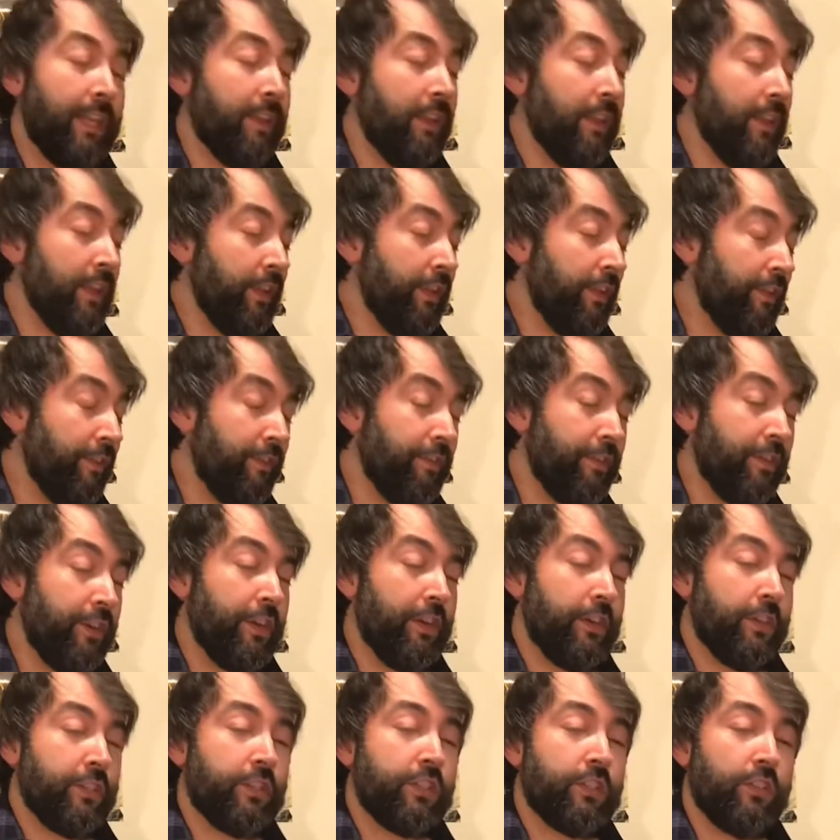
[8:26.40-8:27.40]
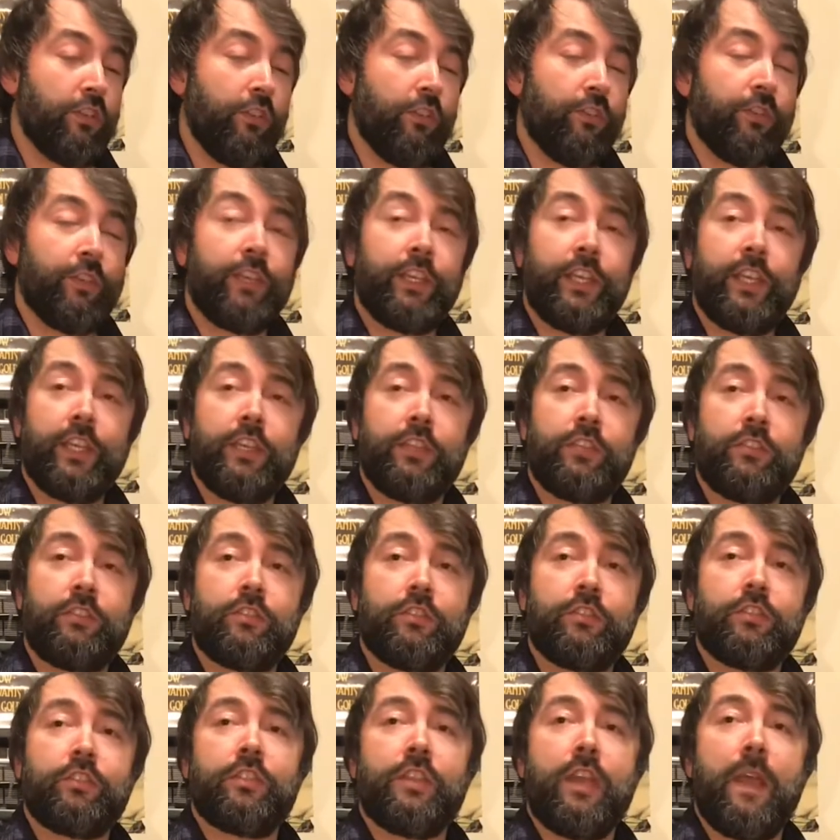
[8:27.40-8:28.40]
The first song is
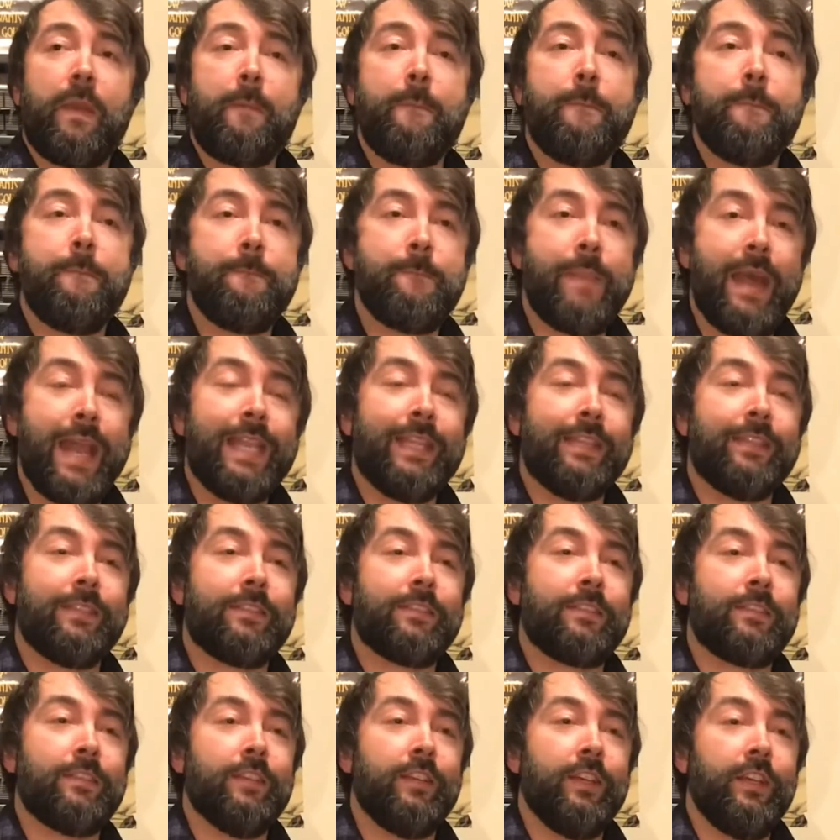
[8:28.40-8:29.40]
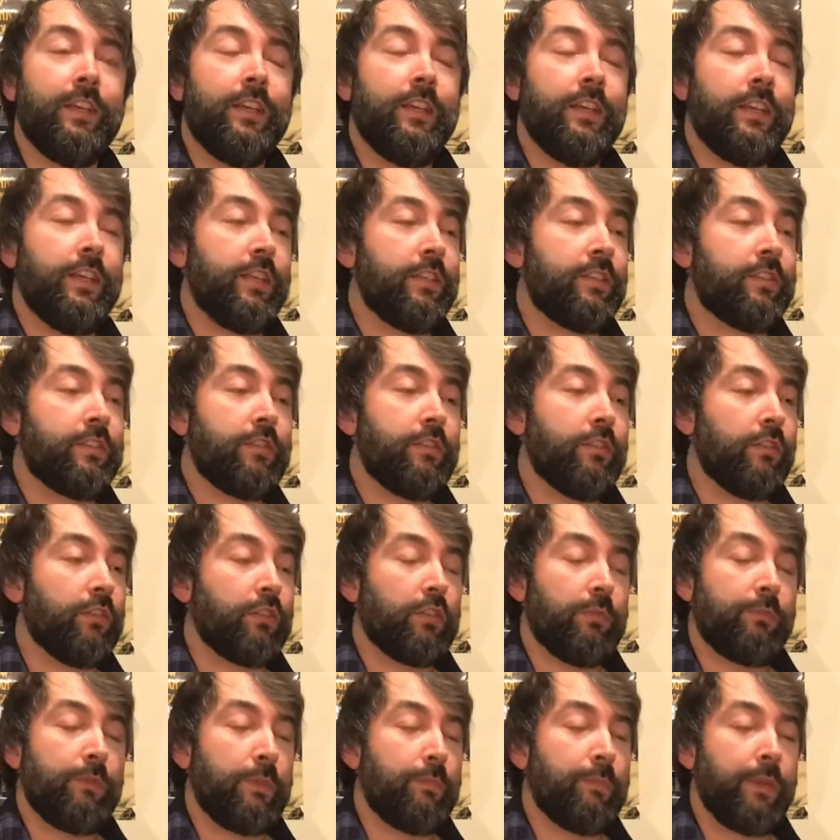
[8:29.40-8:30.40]
just immense. He's got to
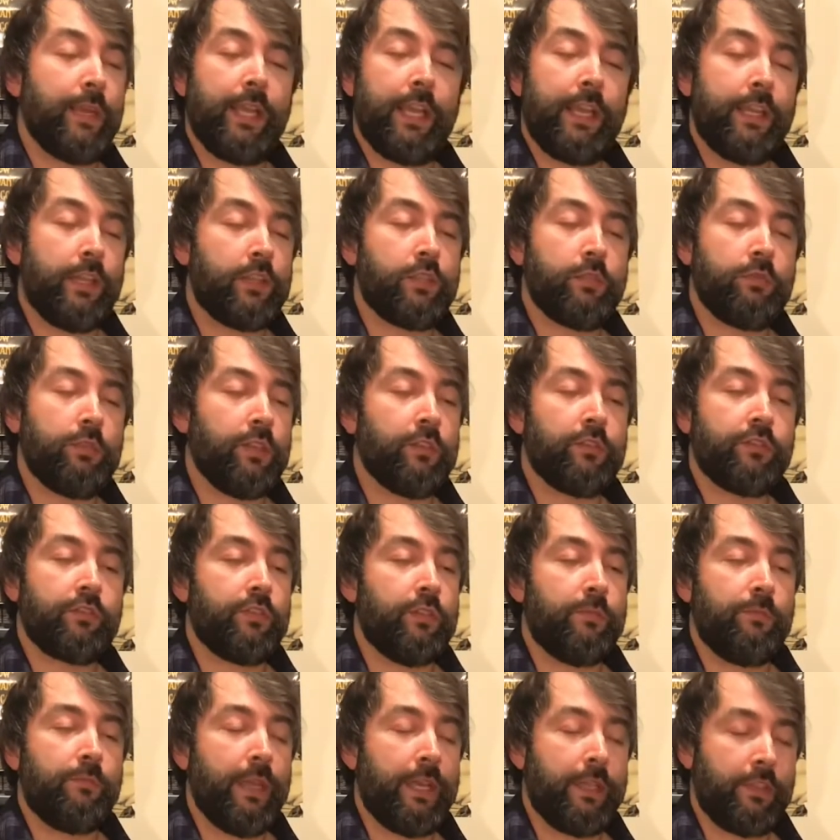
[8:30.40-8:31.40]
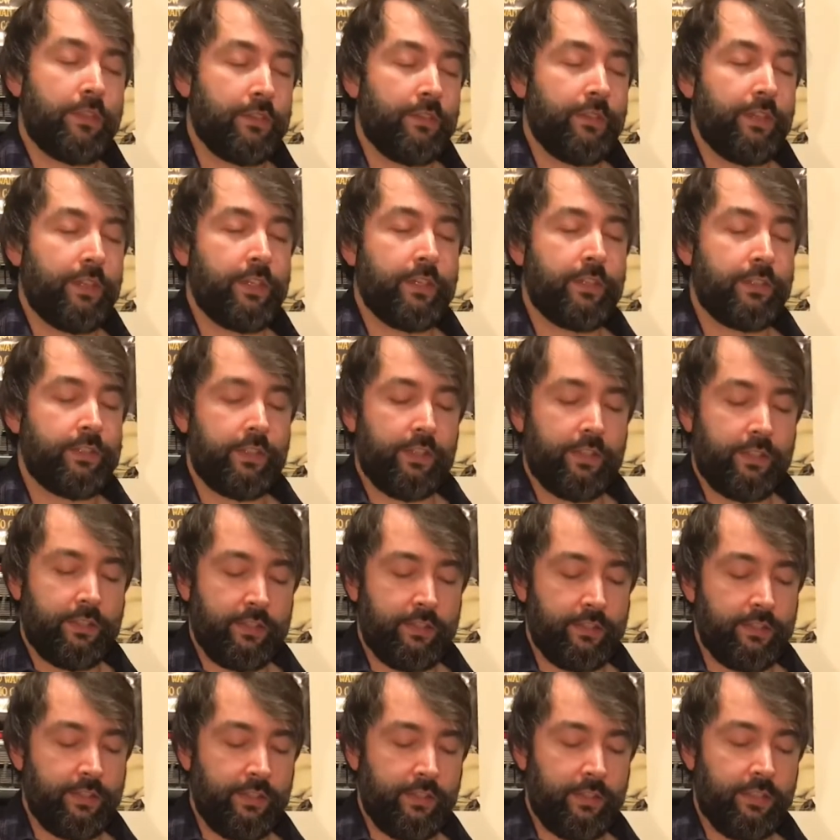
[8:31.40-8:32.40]
be playing a 12-string bass on it,
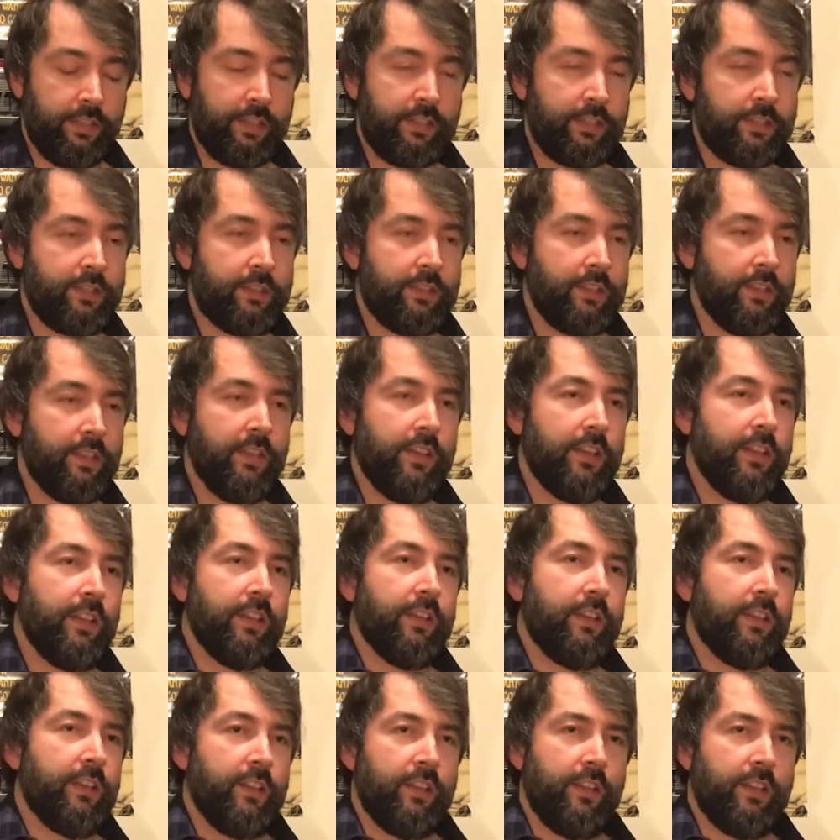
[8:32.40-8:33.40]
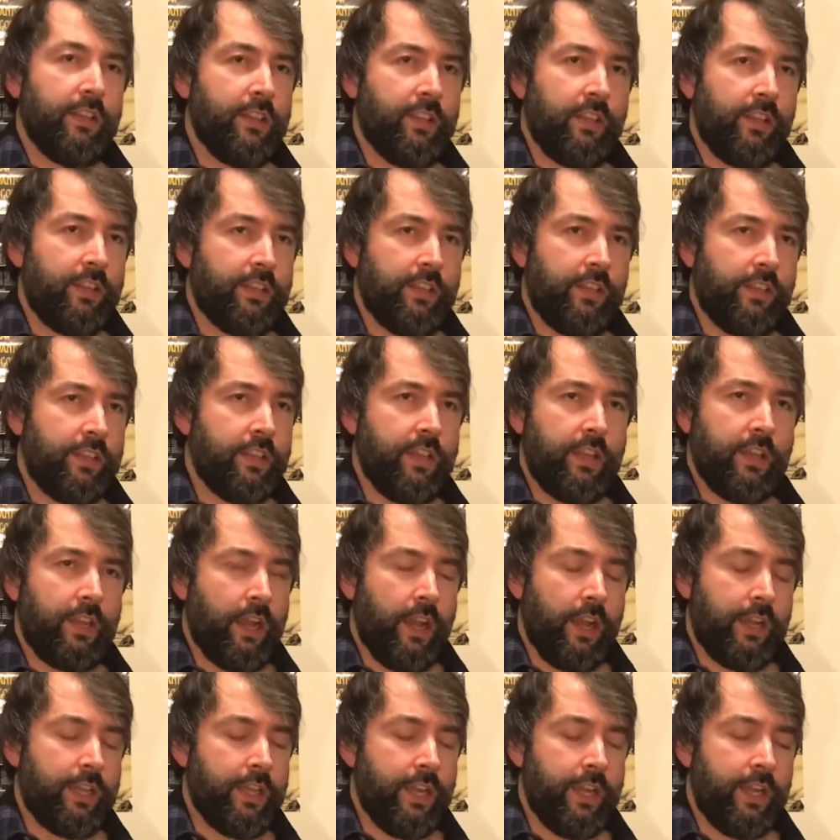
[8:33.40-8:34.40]
because I
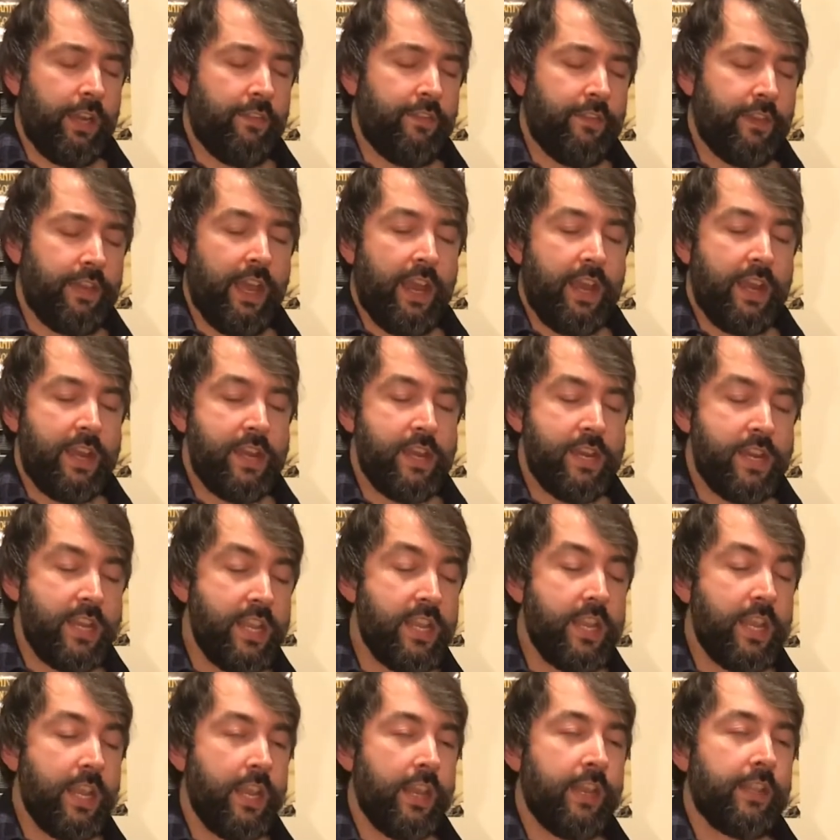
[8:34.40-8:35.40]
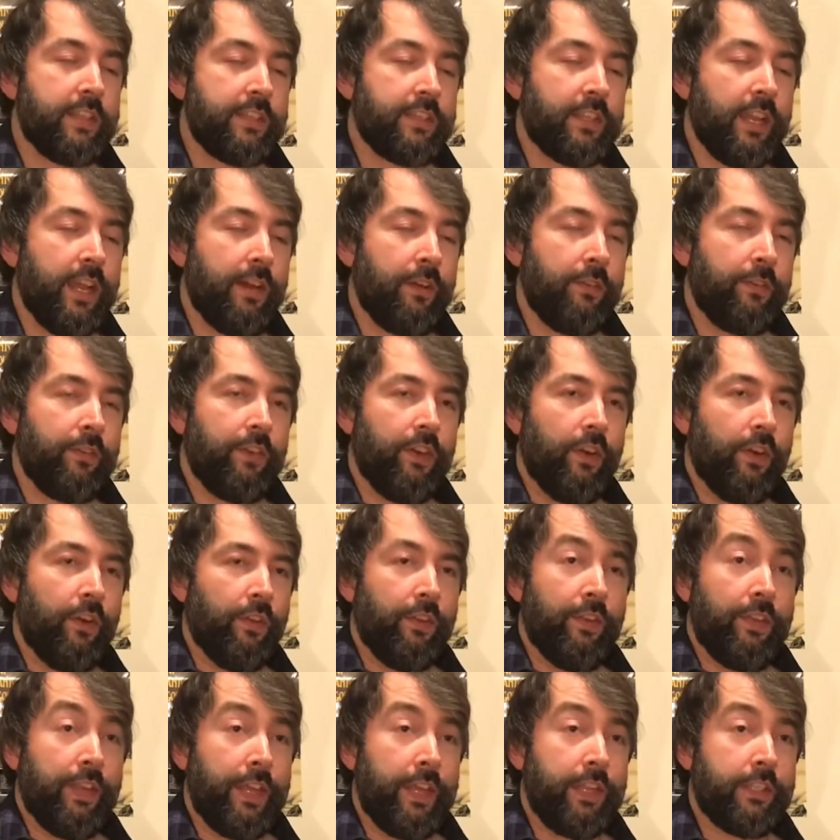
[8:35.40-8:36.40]
can't even get near the sound of it on
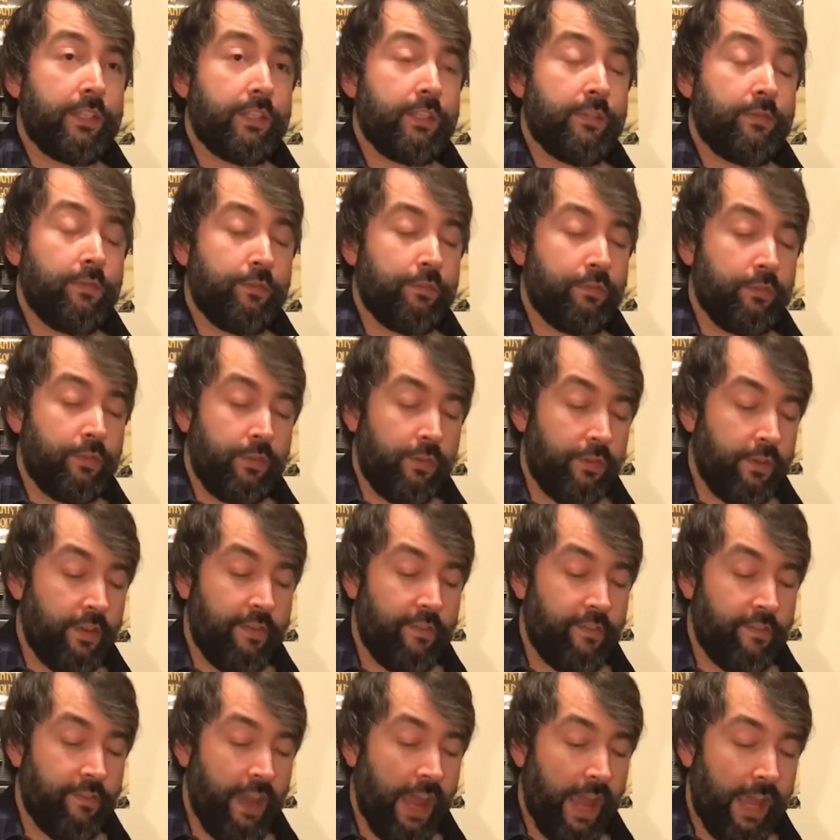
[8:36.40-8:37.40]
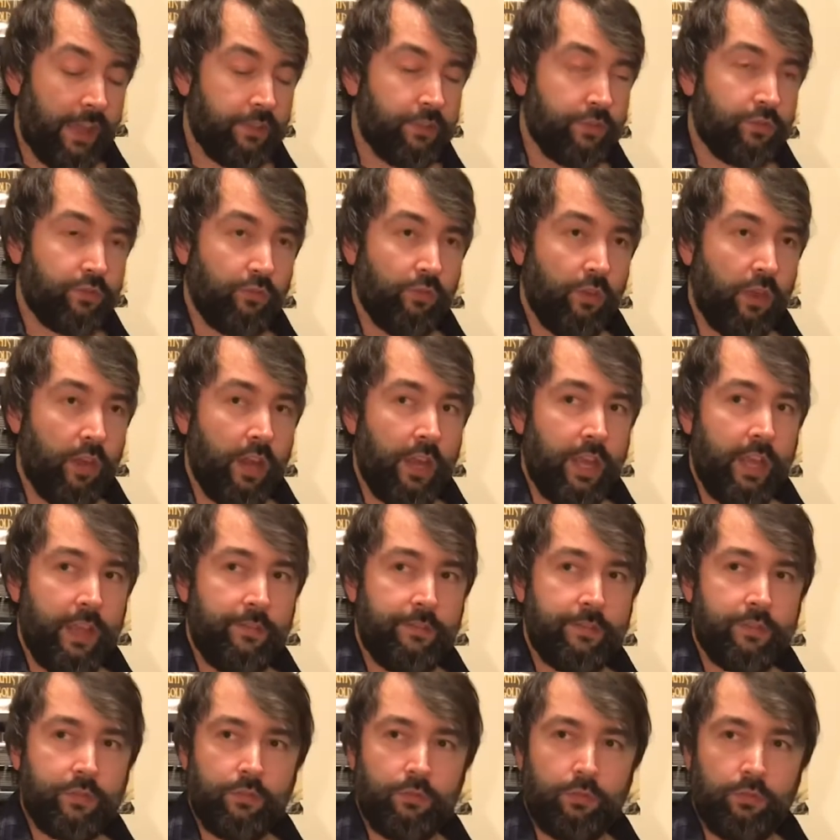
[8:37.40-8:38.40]
this through effects
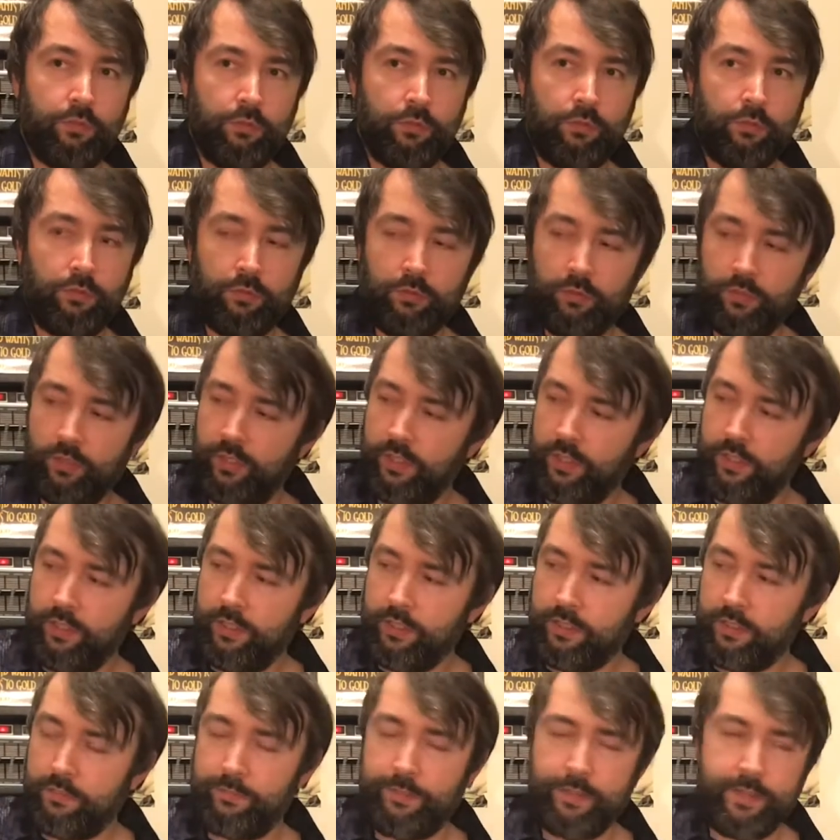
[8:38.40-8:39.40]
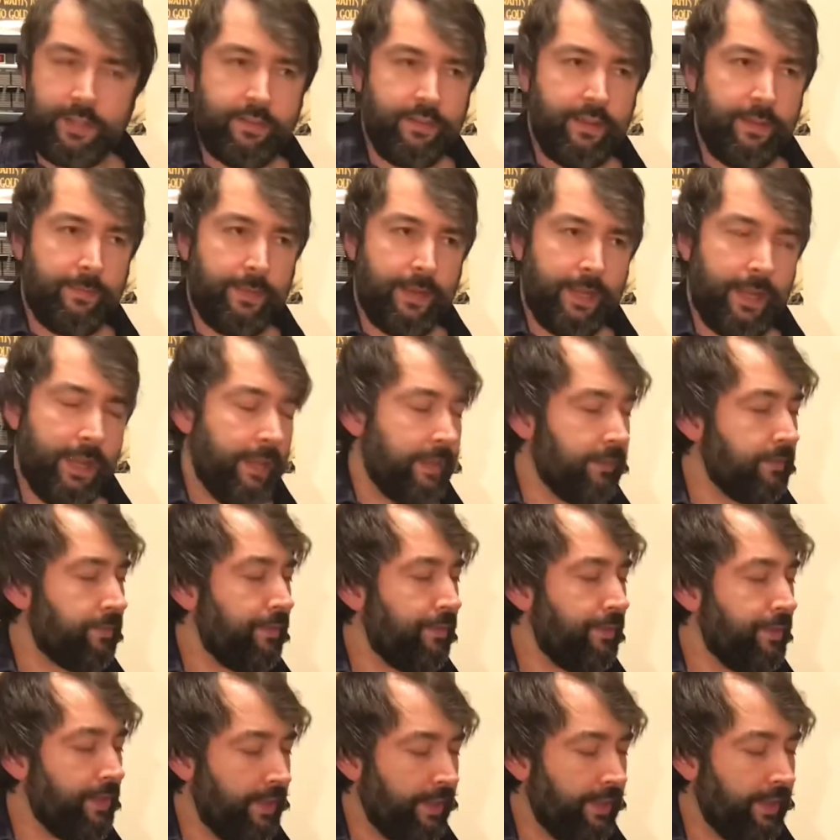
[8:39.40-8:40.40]
drives or speaker emulators or
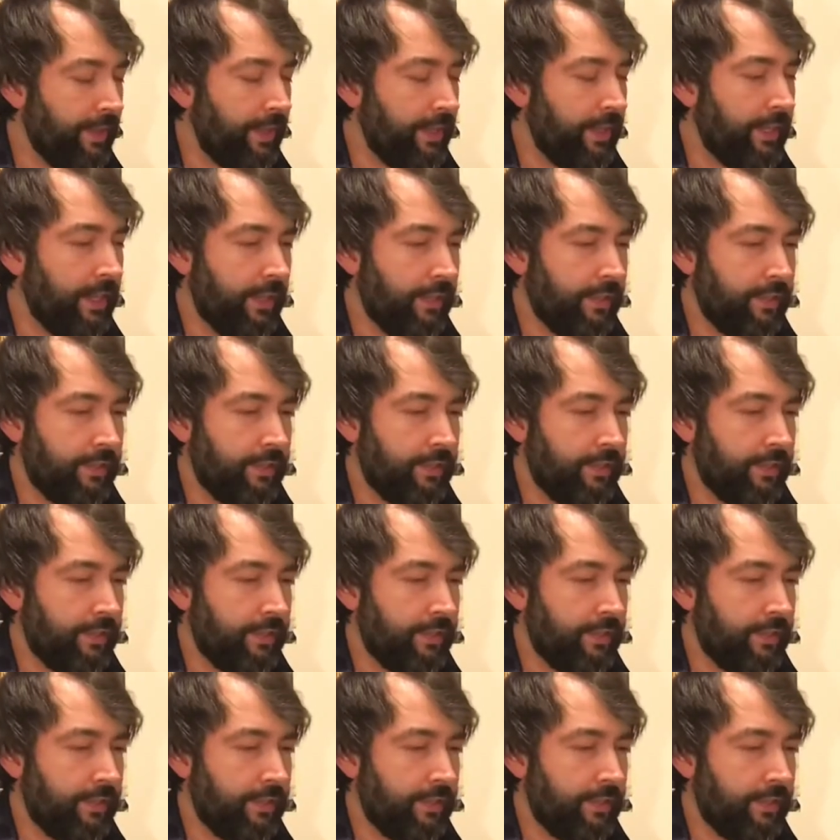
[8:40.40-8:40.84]
nothing. It's